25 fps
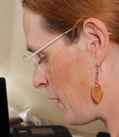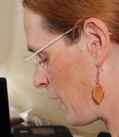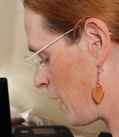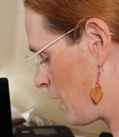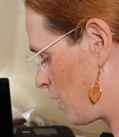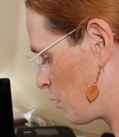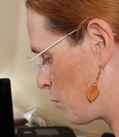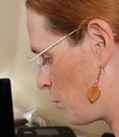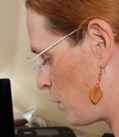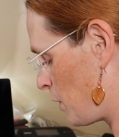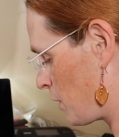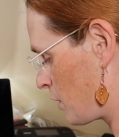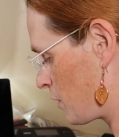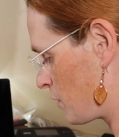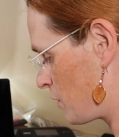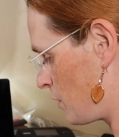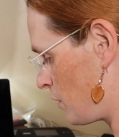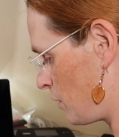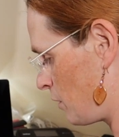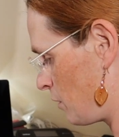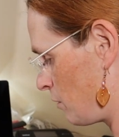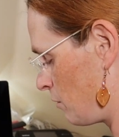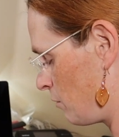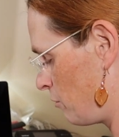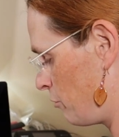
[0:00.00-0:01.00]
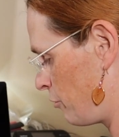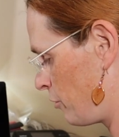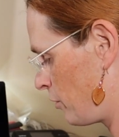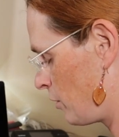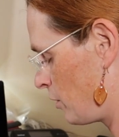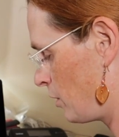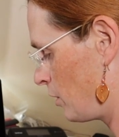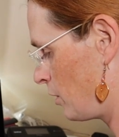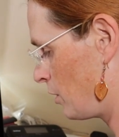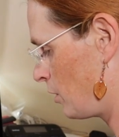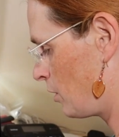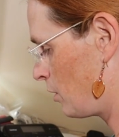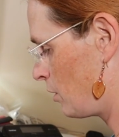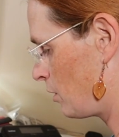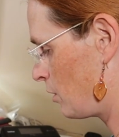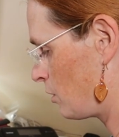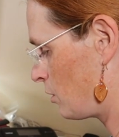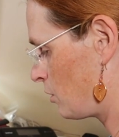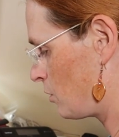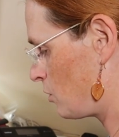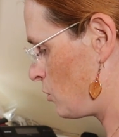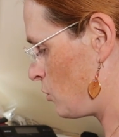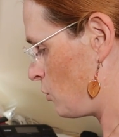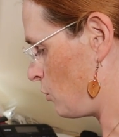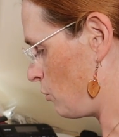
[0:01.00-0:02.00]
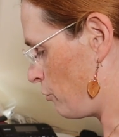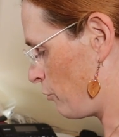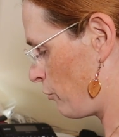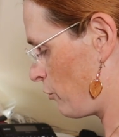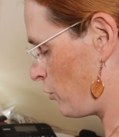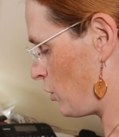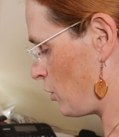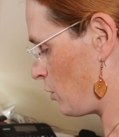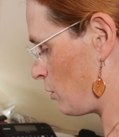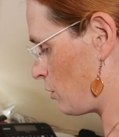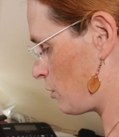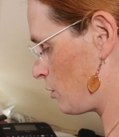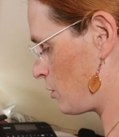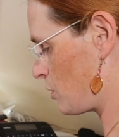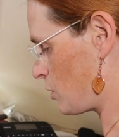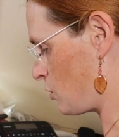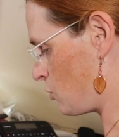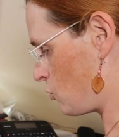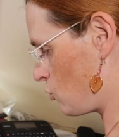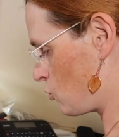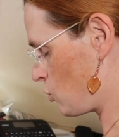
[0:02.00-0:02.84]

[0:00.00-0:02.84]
pack positive to fuse is